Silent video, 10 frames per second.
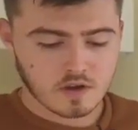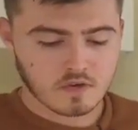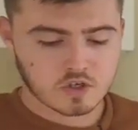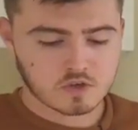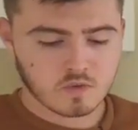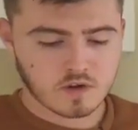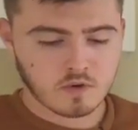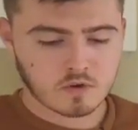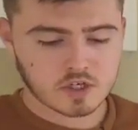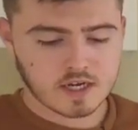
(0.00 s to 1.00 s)
if
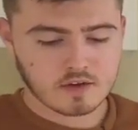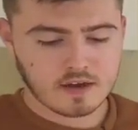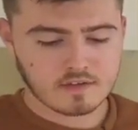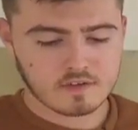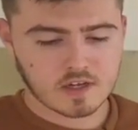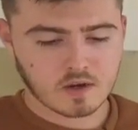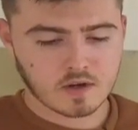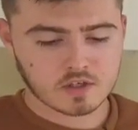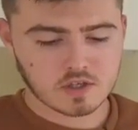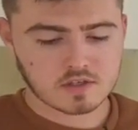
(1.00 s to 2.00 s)
you're watching now, you haven't left any
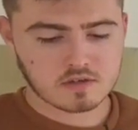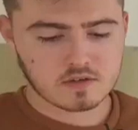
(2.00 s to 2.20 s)
questions,